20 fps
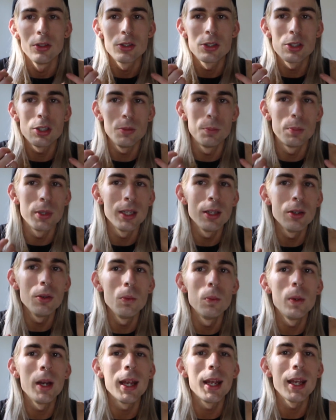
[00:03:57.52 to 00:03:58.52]
to be
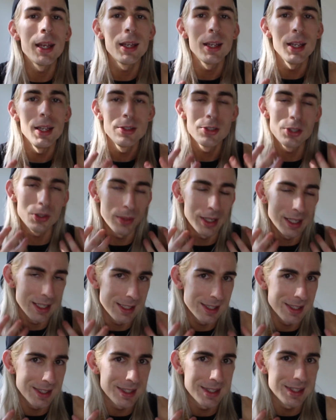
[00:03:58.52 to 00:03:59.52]
aware and to
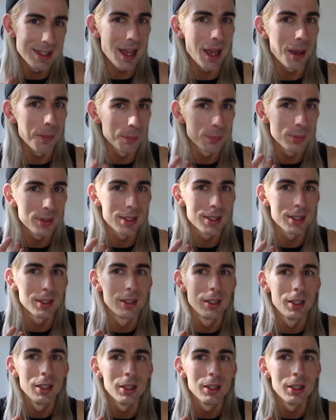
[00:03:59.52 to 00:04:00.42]
accept